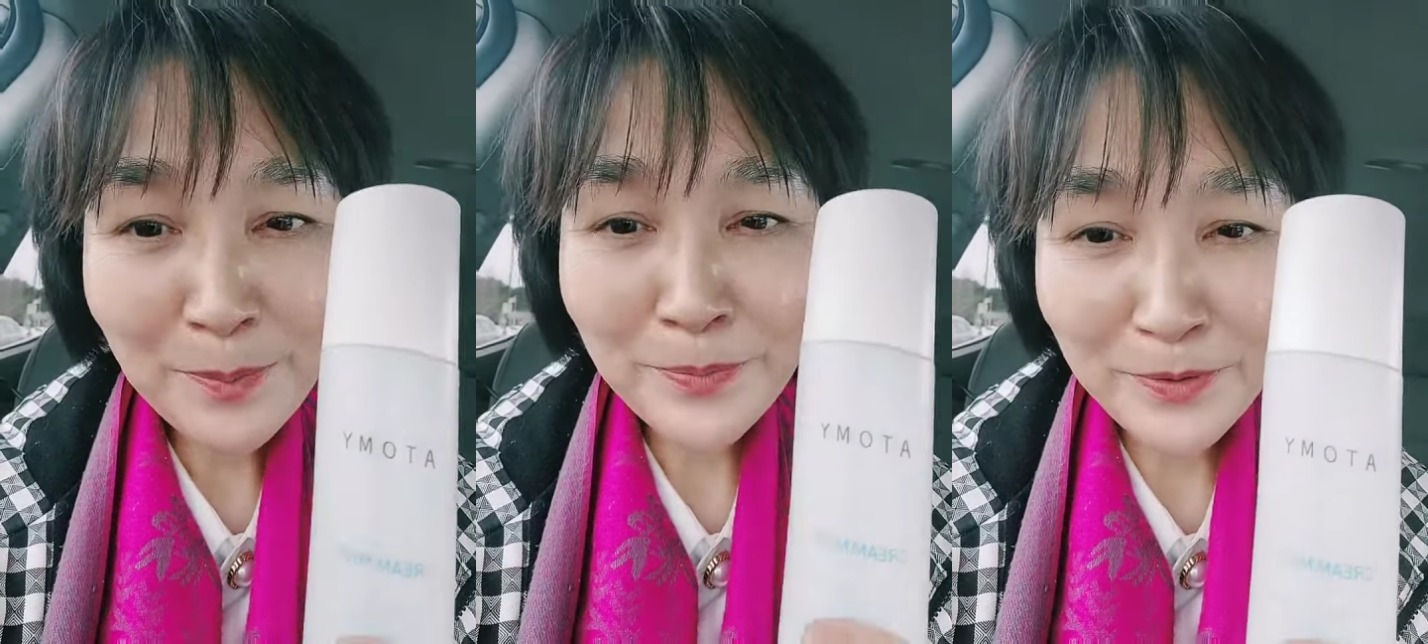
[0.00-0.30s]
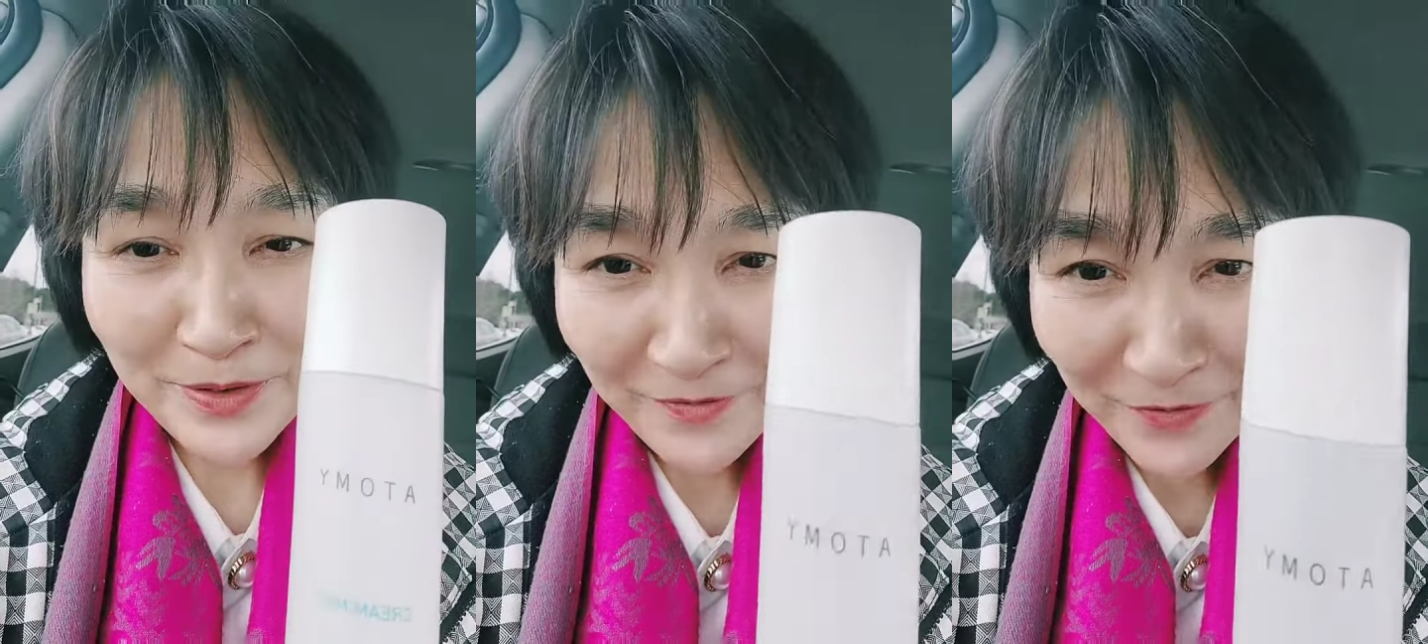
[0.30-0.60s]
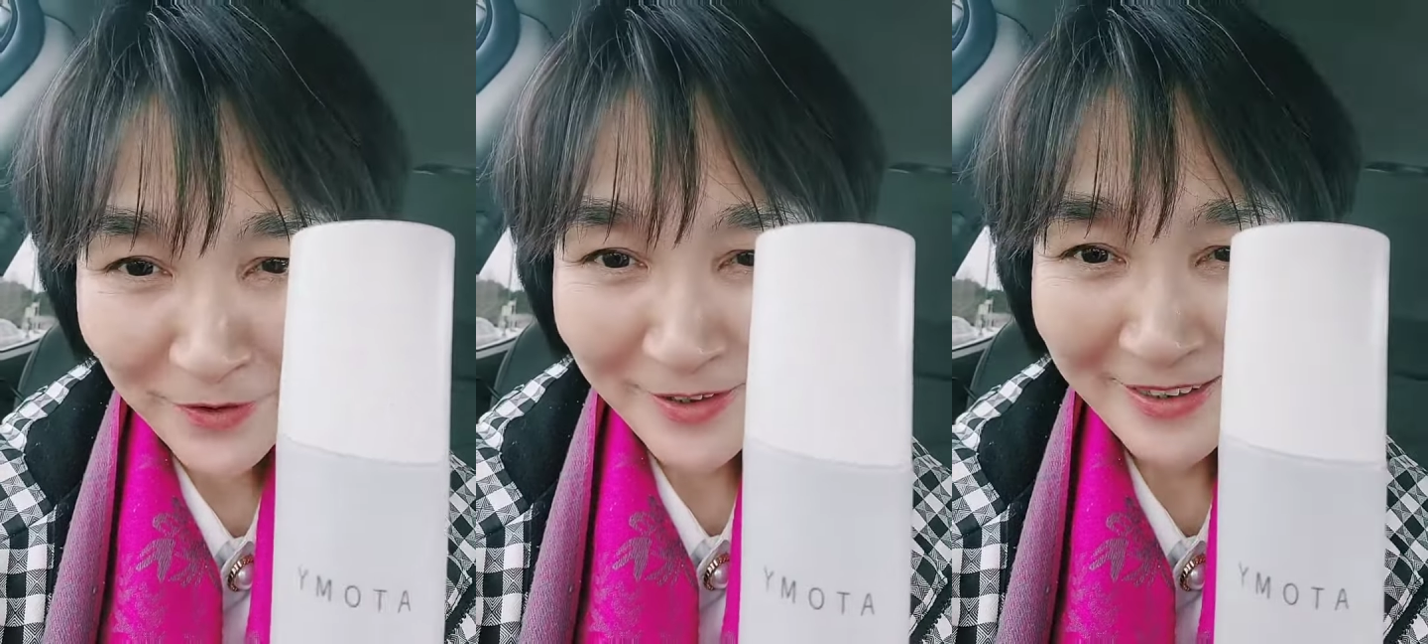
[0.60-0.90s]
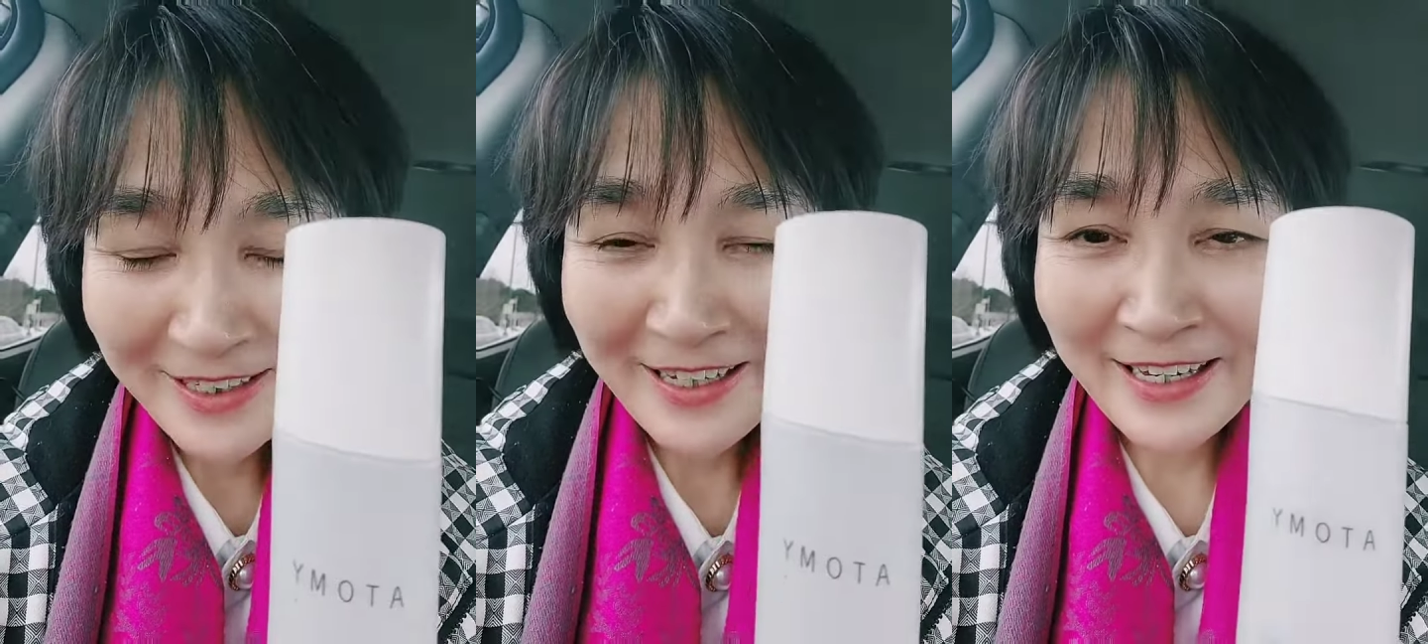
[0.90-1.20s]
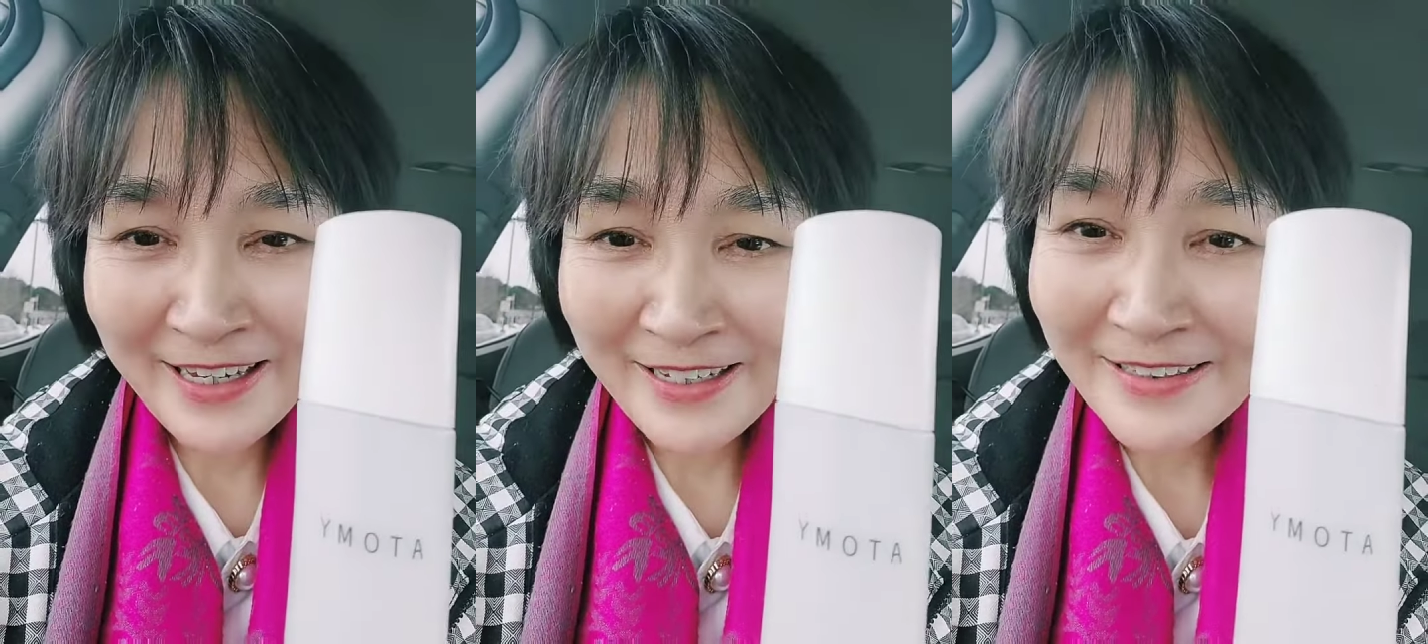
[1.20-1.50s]
beautiful
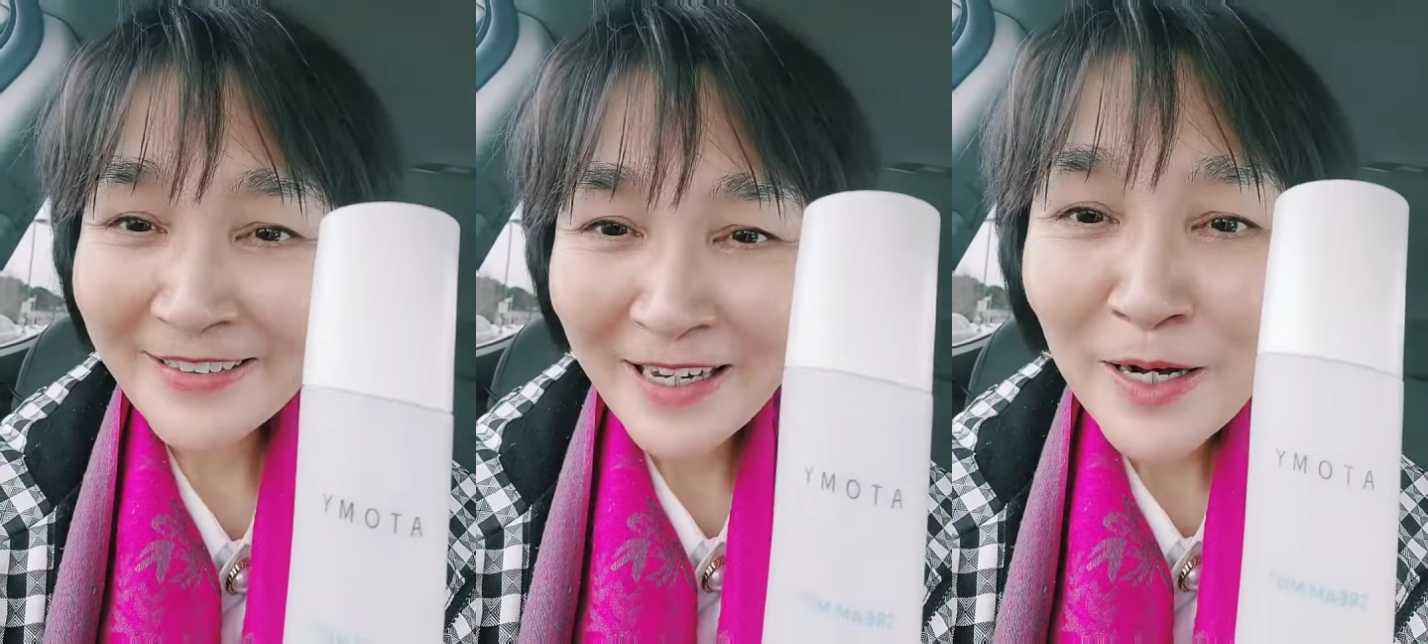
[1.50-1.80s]
and